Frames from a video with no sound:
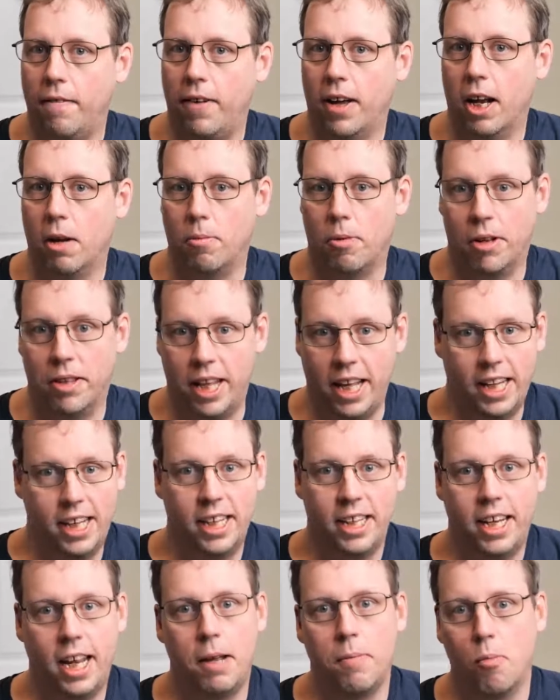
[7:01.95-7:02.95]
available and they
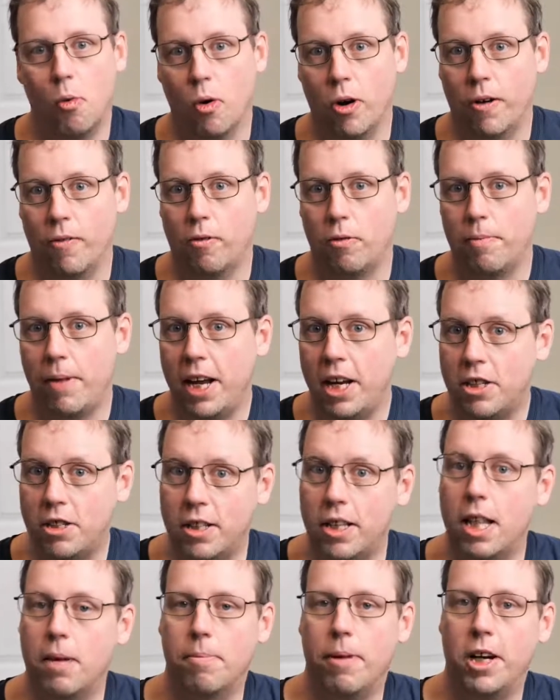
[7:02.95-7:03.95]
contain more
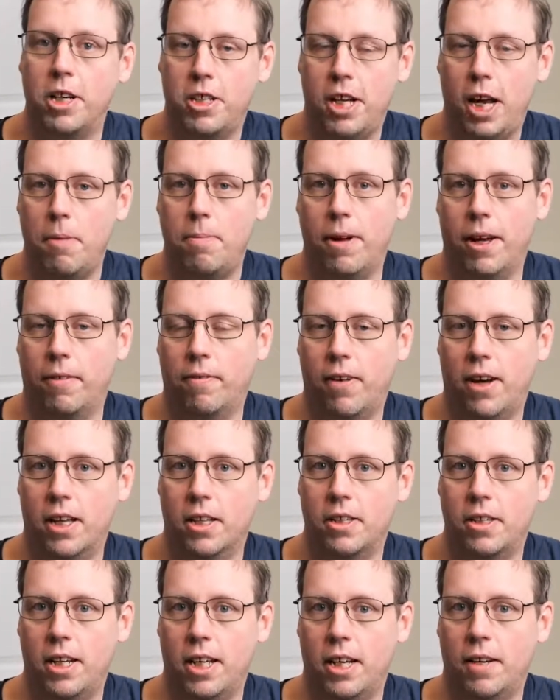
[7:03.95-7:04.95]
information than my JPEG
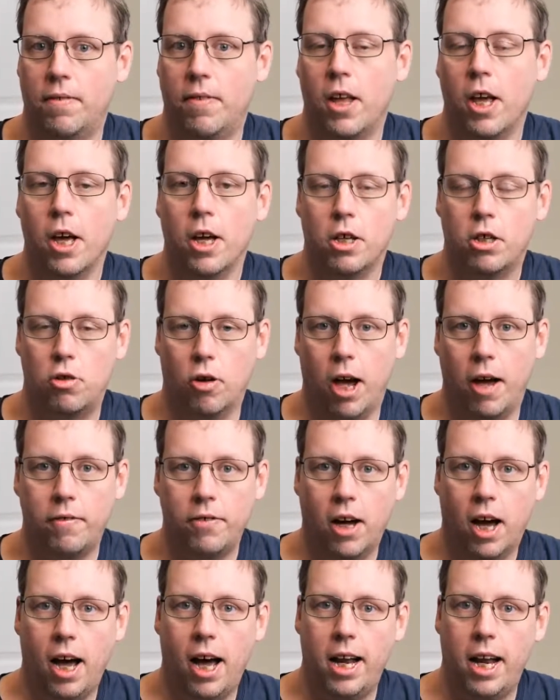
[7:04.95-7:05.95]
files did. So I've
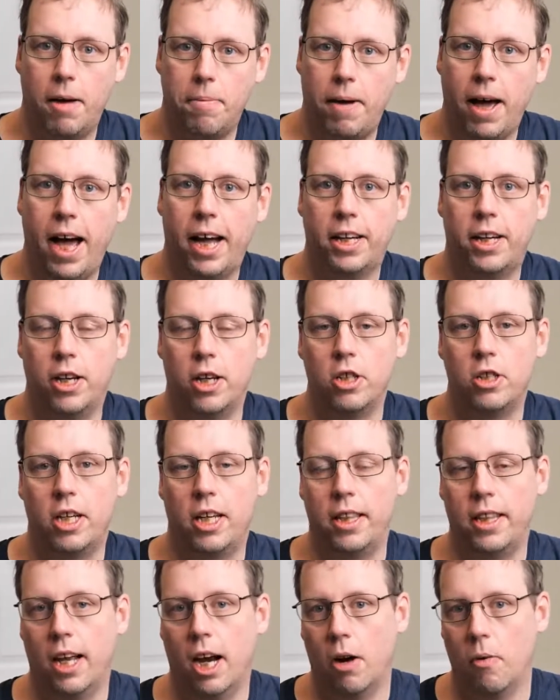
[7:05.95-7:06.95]
got a package
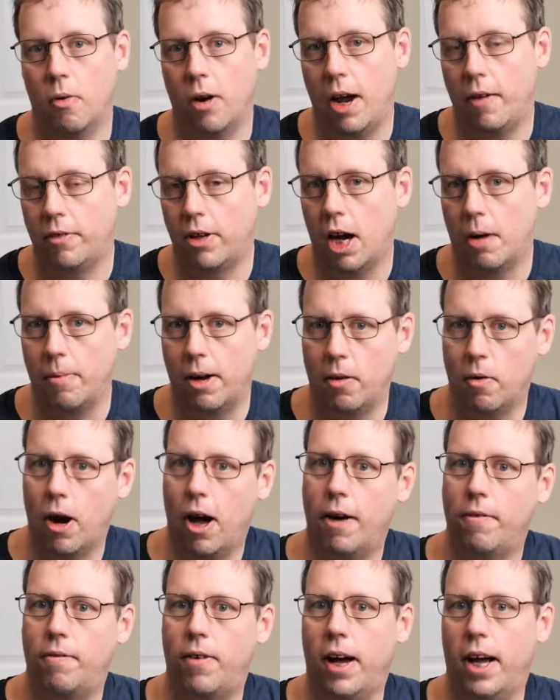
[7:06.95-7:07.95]
in there where I've got my
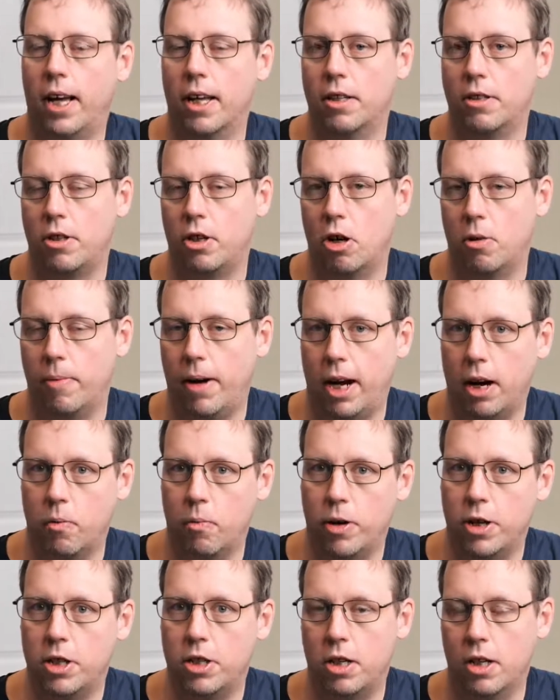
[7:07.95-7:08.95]
raw files, my
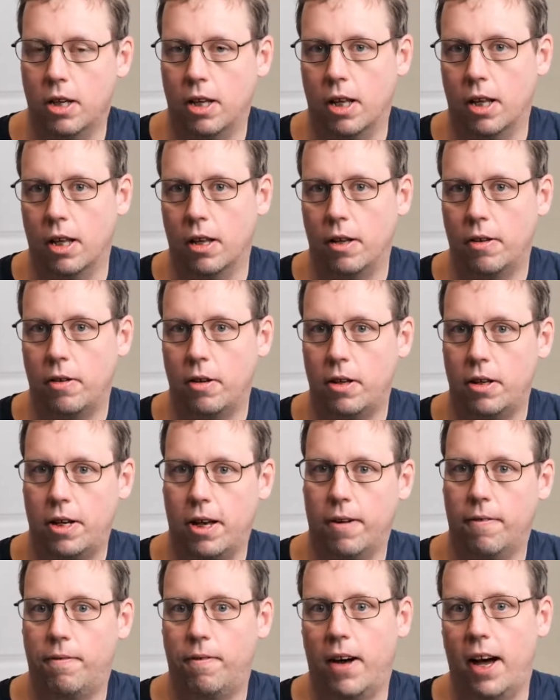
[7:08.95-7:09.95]
original
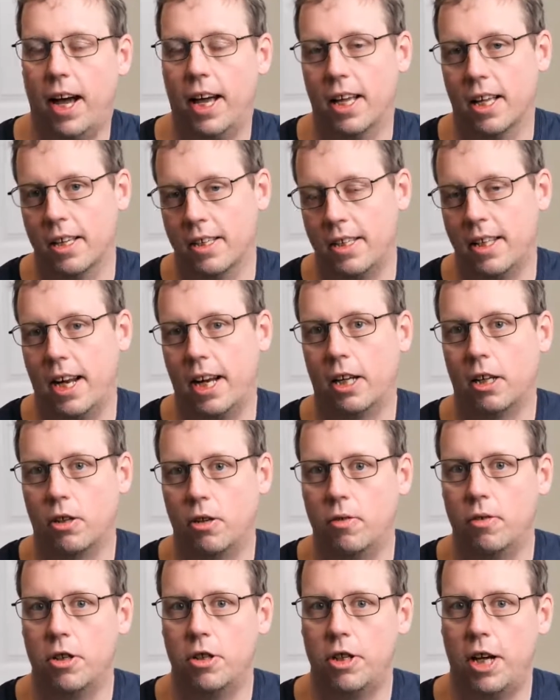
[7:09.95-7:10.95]
TIFF files, and then I
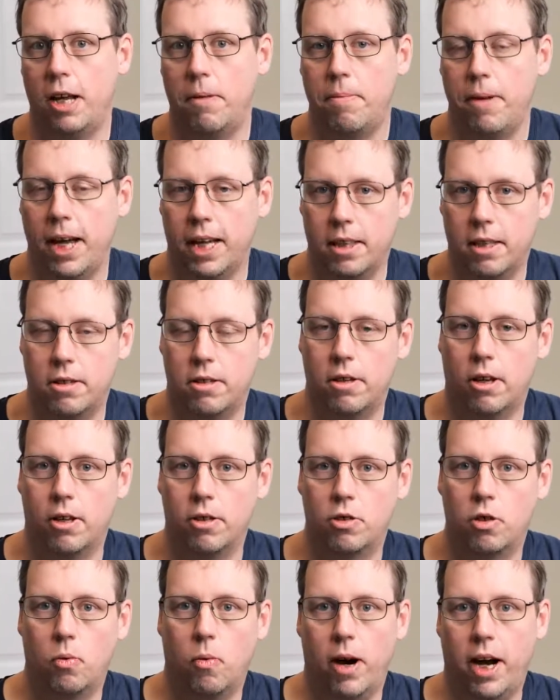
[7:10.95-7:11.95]
include the JPEG that's
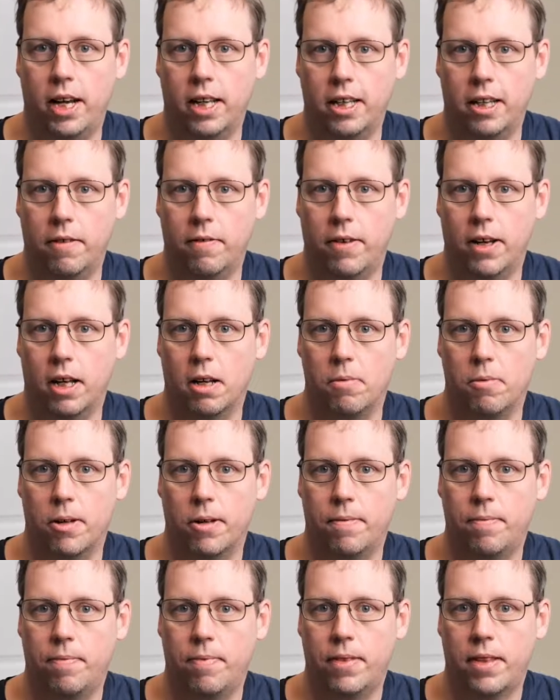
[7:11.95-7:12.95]
also widely available.